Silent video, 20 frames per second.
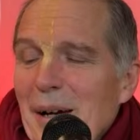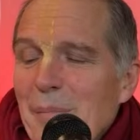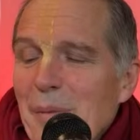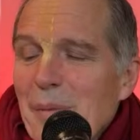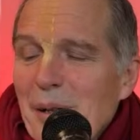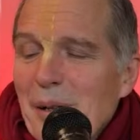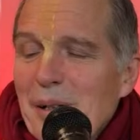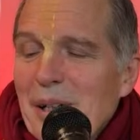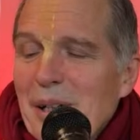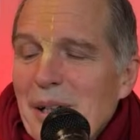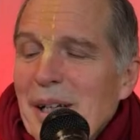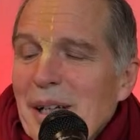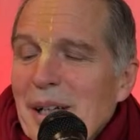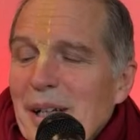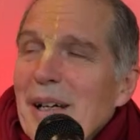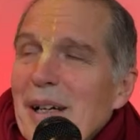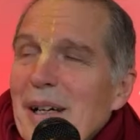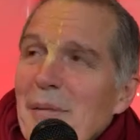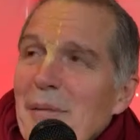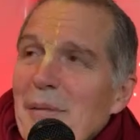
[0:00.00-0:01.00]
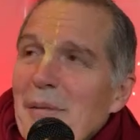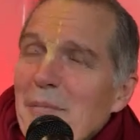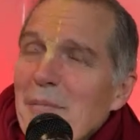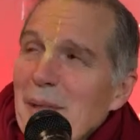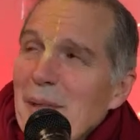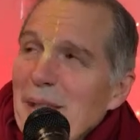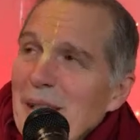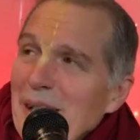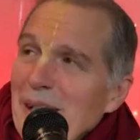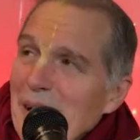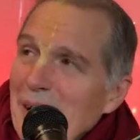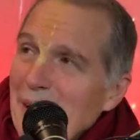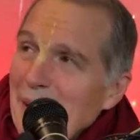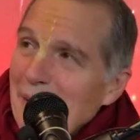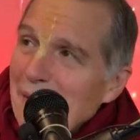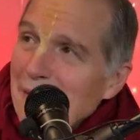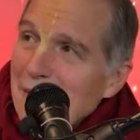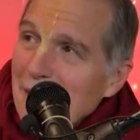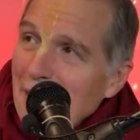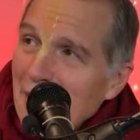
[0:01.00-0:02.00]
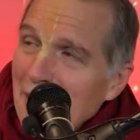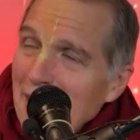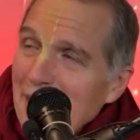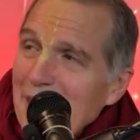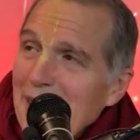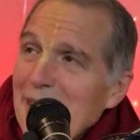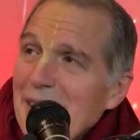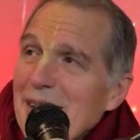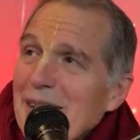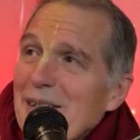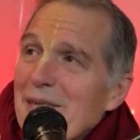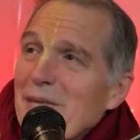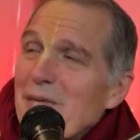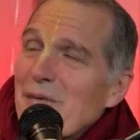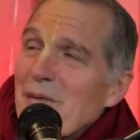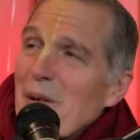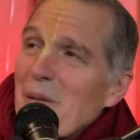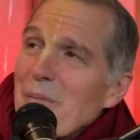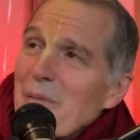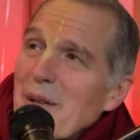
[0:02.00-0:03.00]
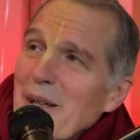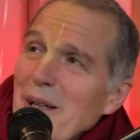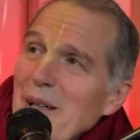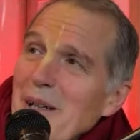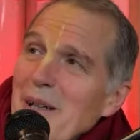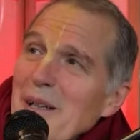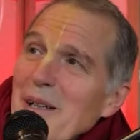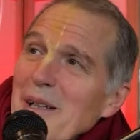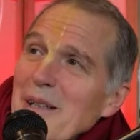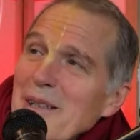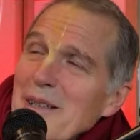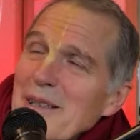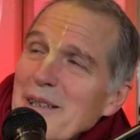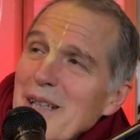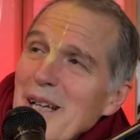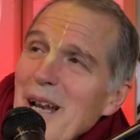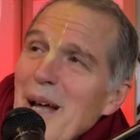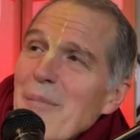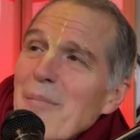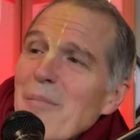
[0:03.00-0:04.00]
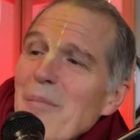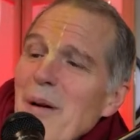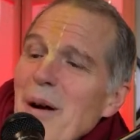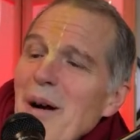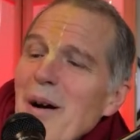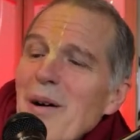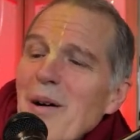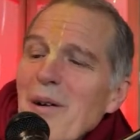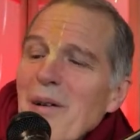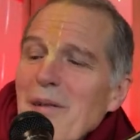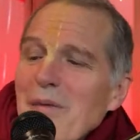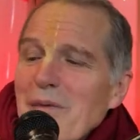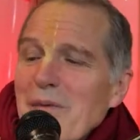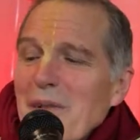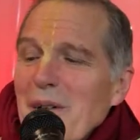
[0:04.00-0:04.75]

upon uh, being awakened from the slumber of